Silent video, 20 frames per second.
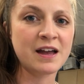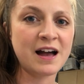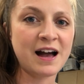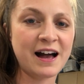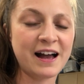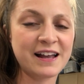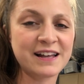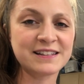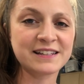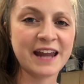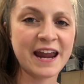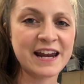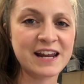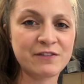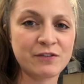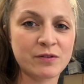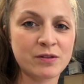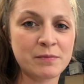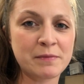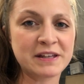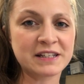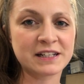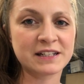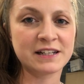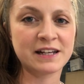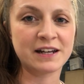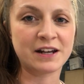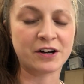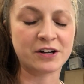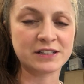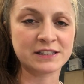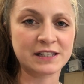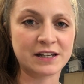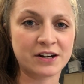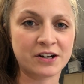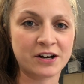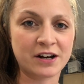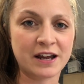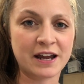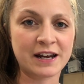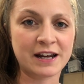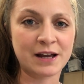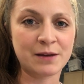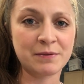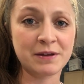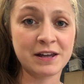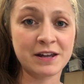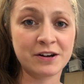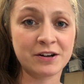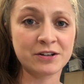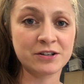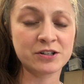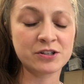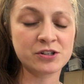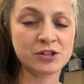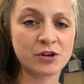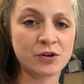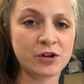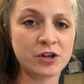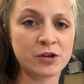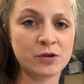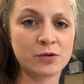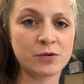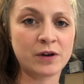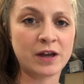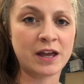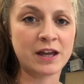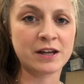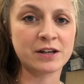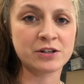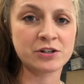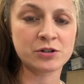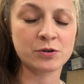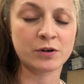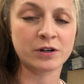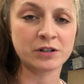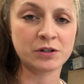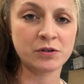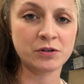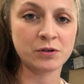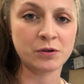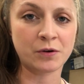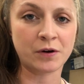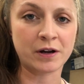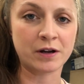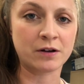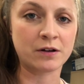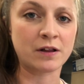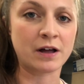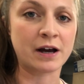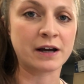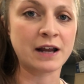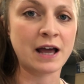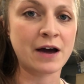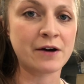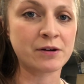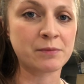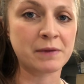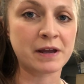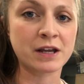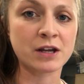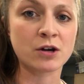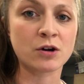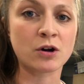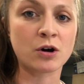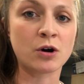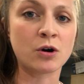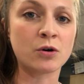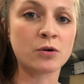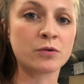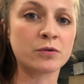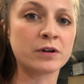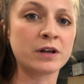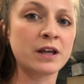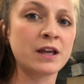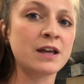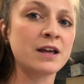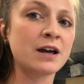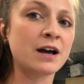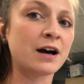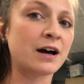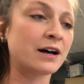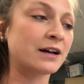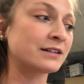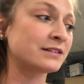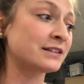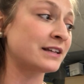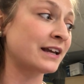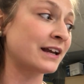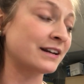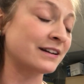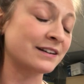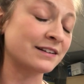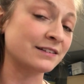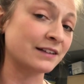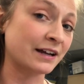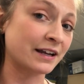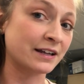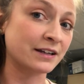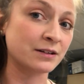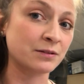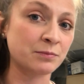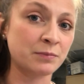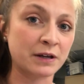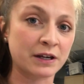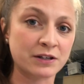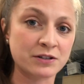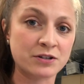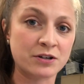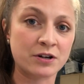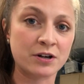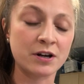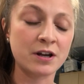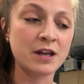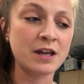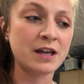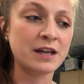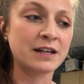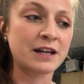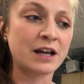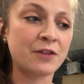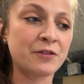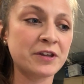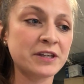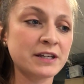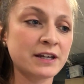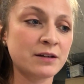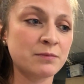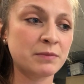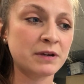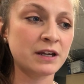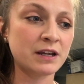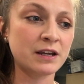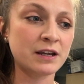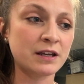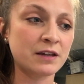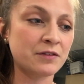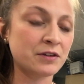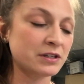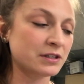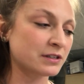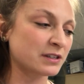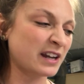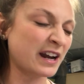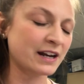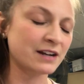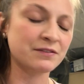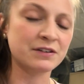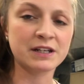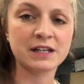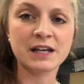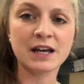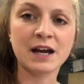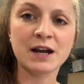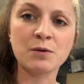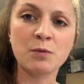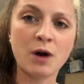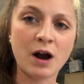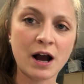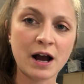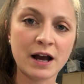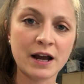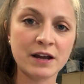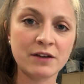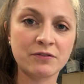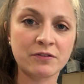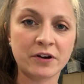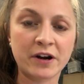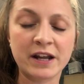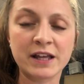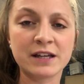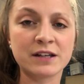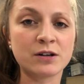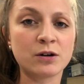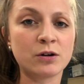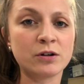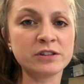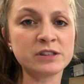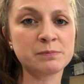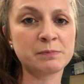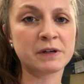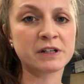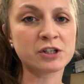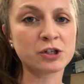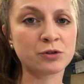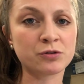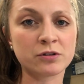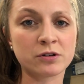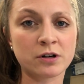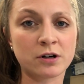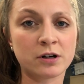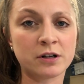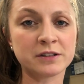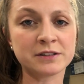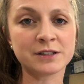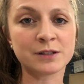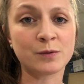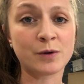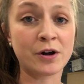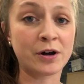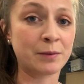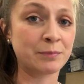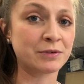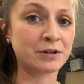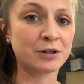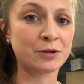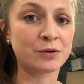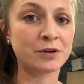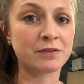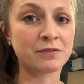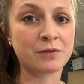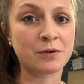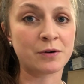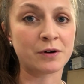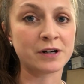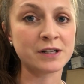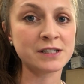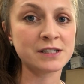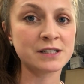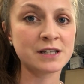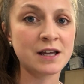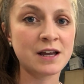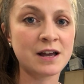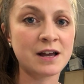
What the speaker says: Hi, it's Katie from the Muscatine Art Center, and I'm here to show you a short tutorial on how to make your own dandelion picture. Now this is kind of a DIY for any adult, but children are also welcome to do it, of course.